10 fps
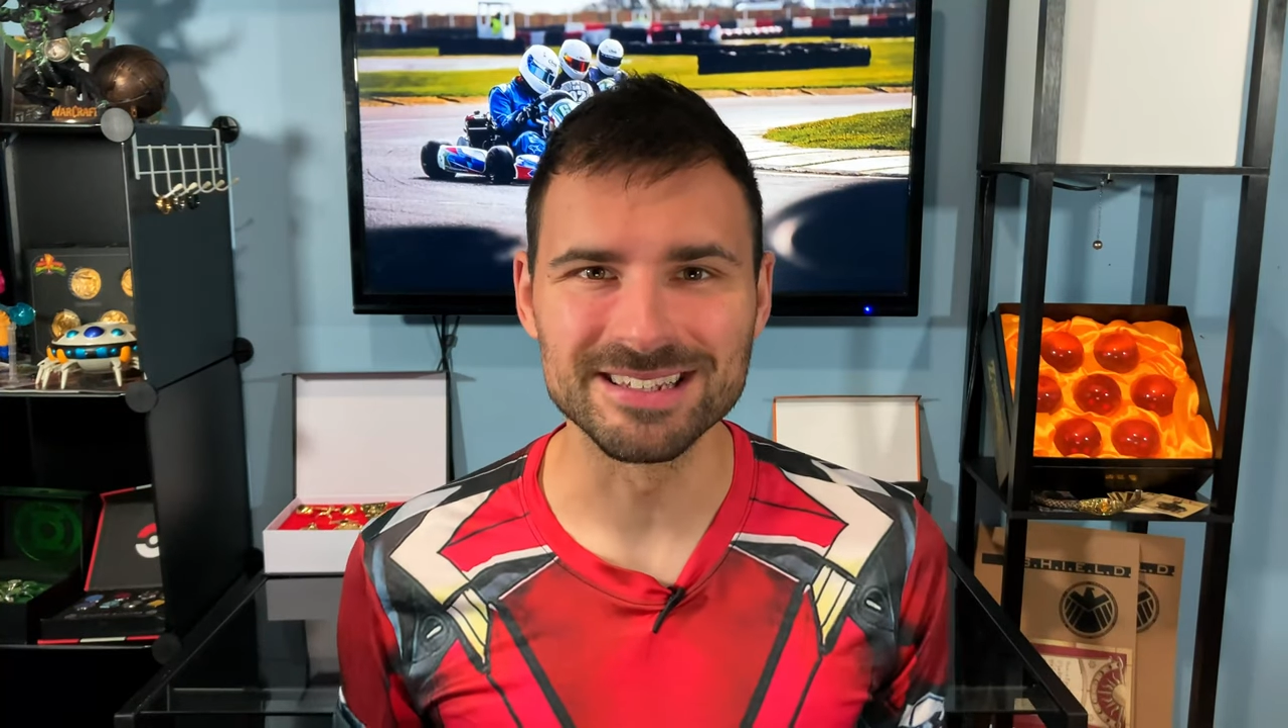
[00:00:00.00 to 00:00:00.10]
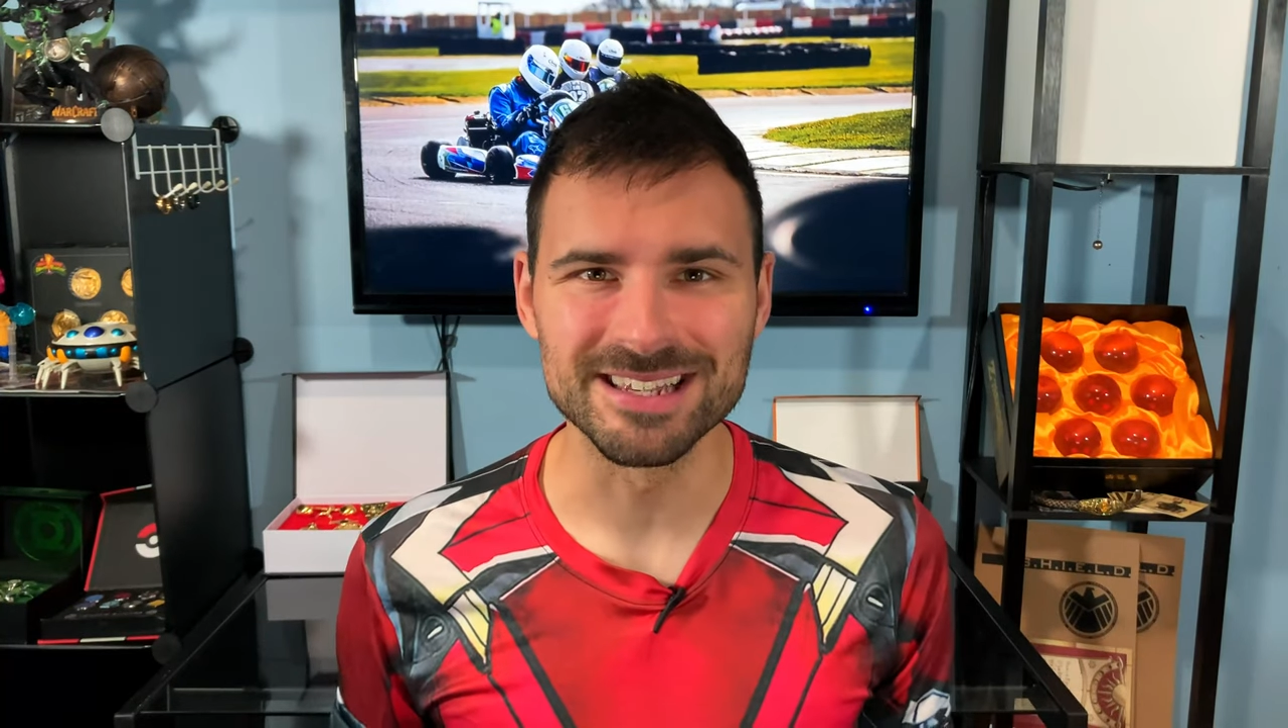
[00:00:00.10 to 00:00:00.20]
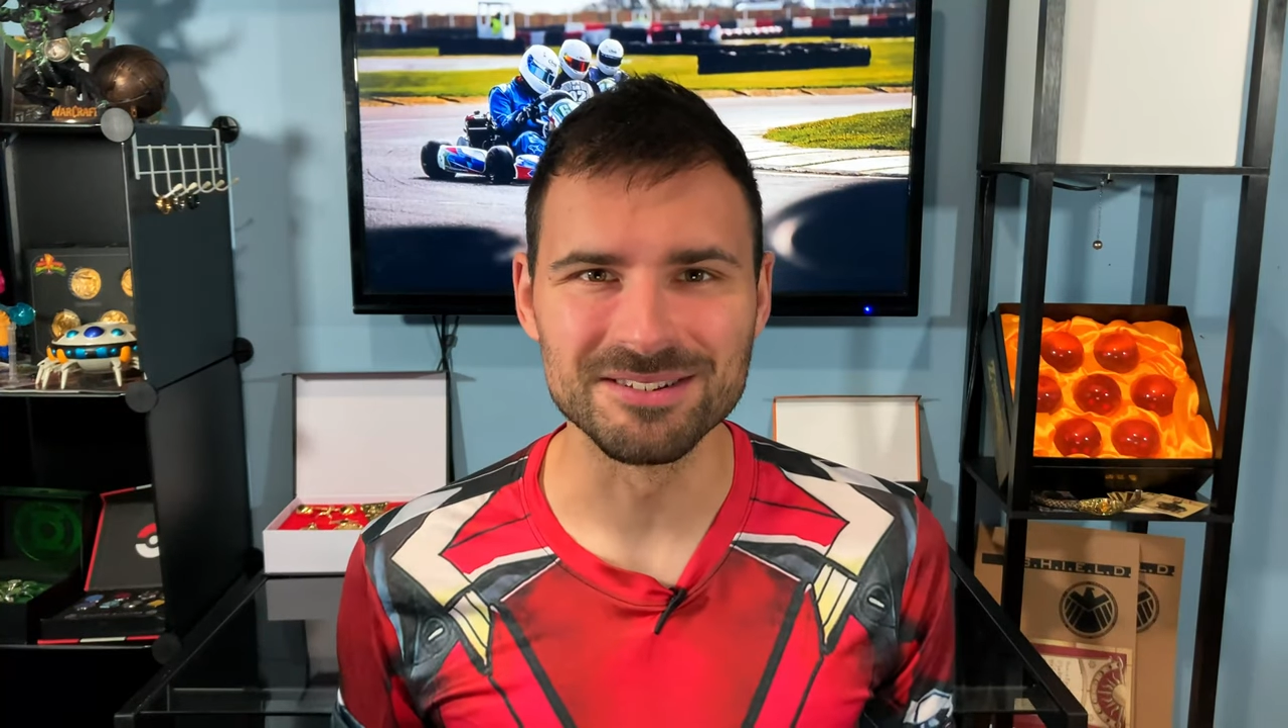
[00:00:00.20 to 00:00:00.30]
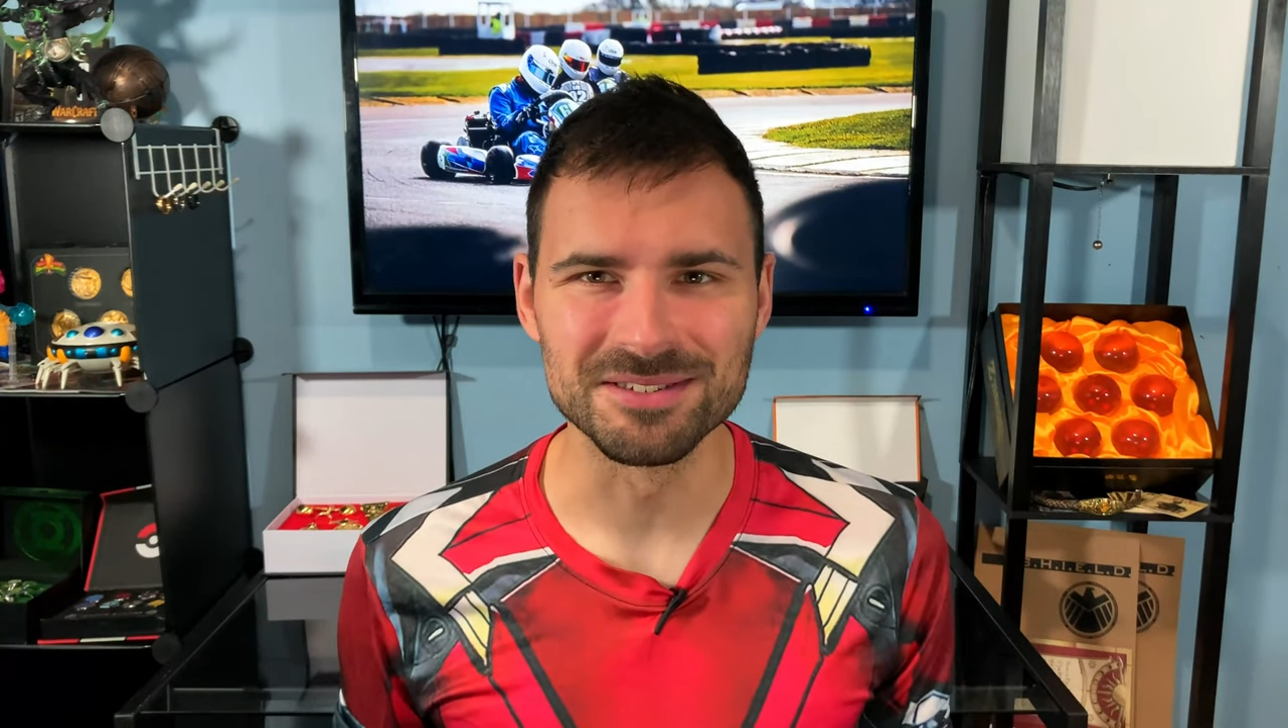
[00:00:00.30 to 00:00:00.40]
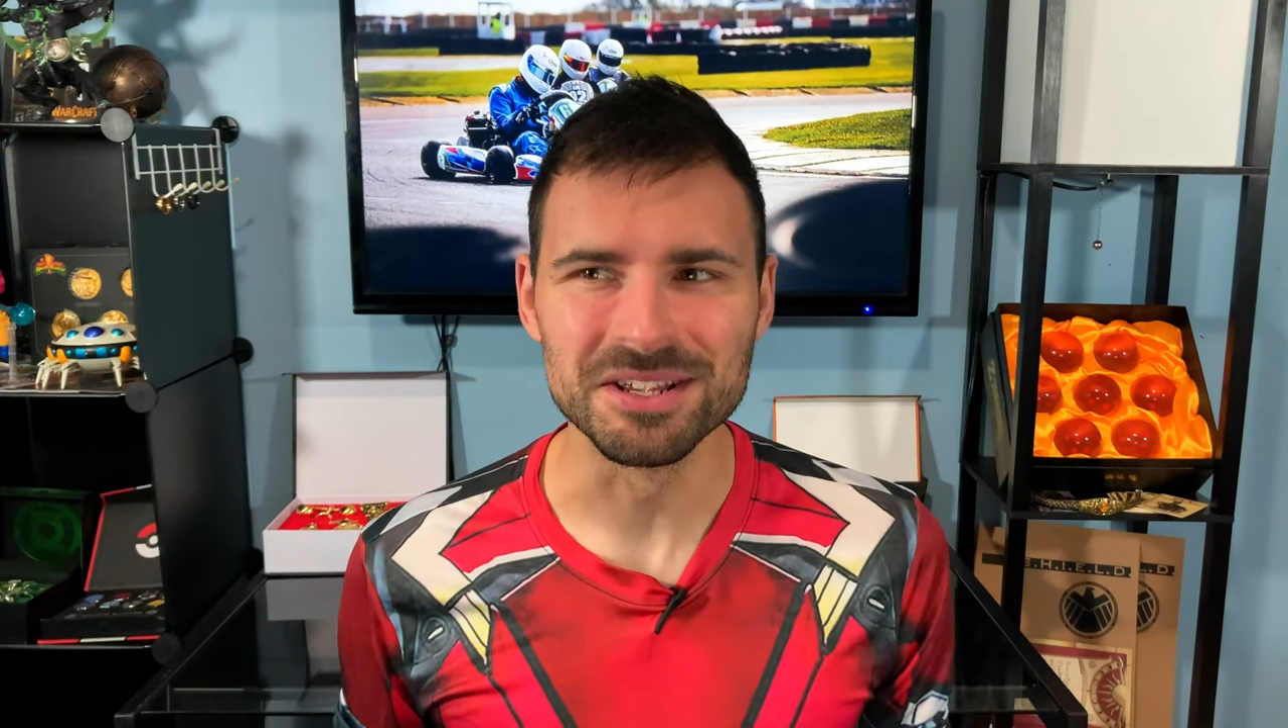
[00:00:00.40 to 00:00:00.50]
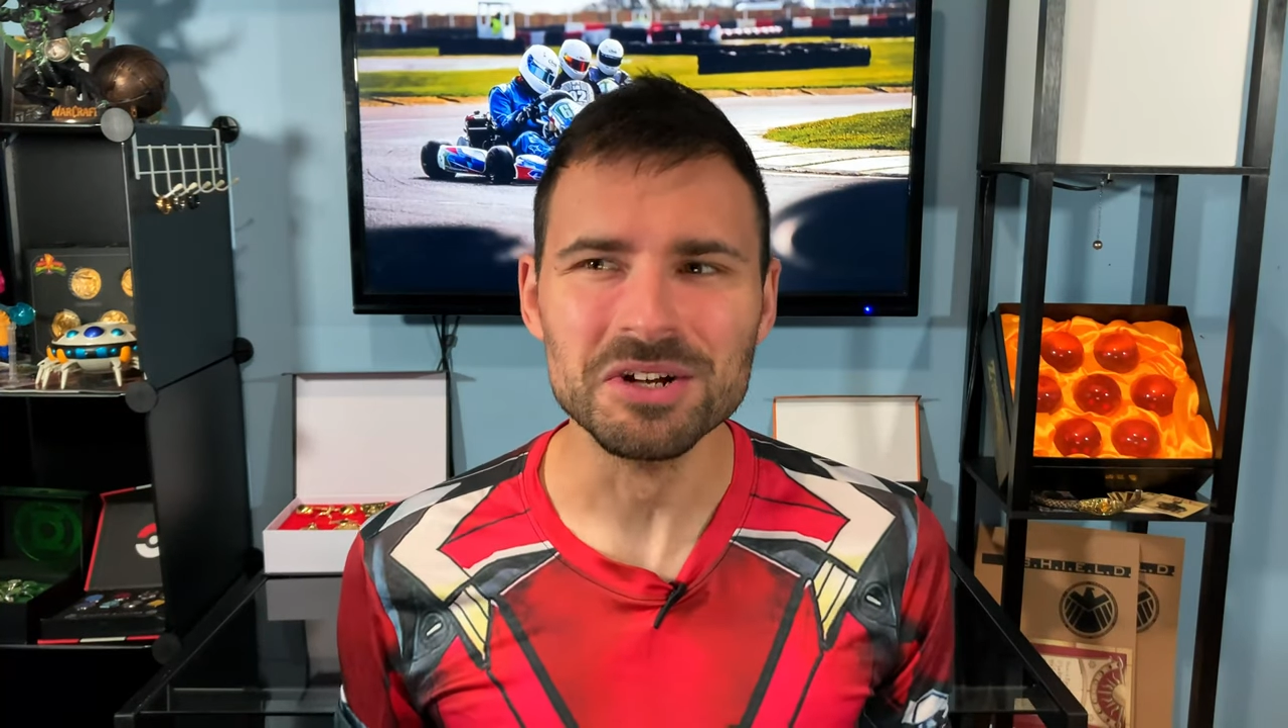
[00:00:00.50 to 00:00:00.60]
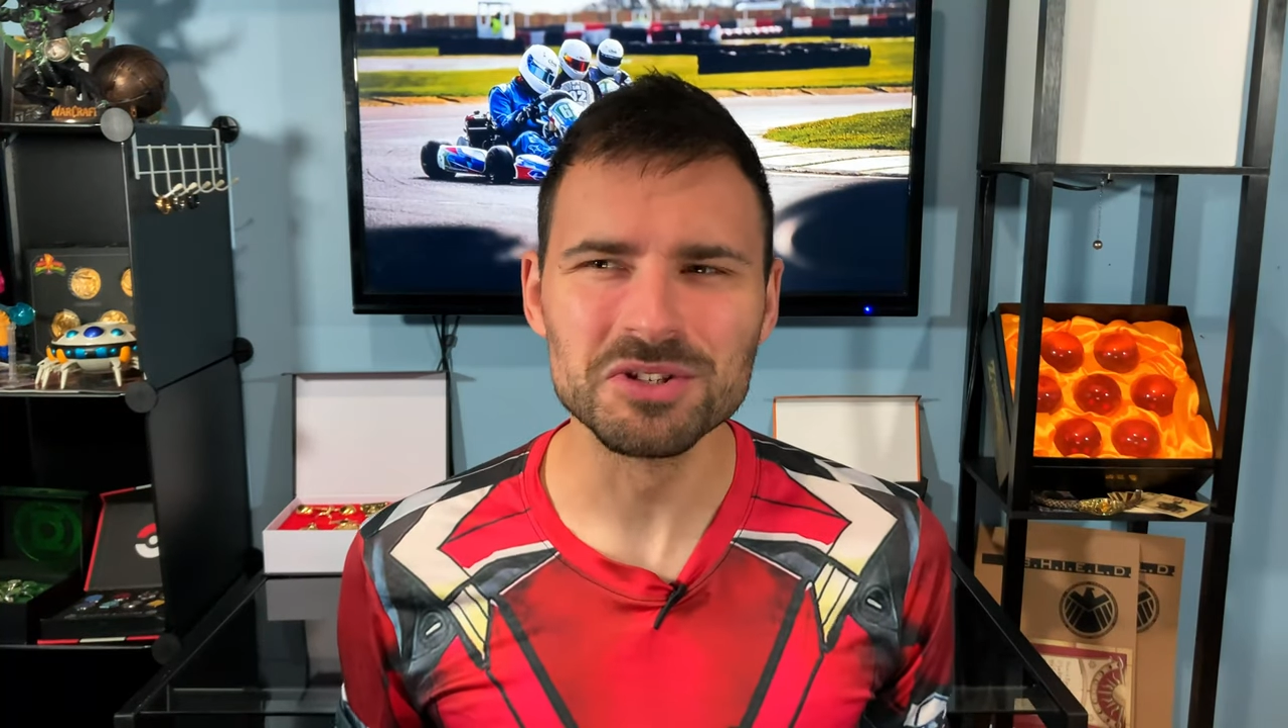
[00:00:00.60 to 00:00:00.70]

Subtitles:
skills.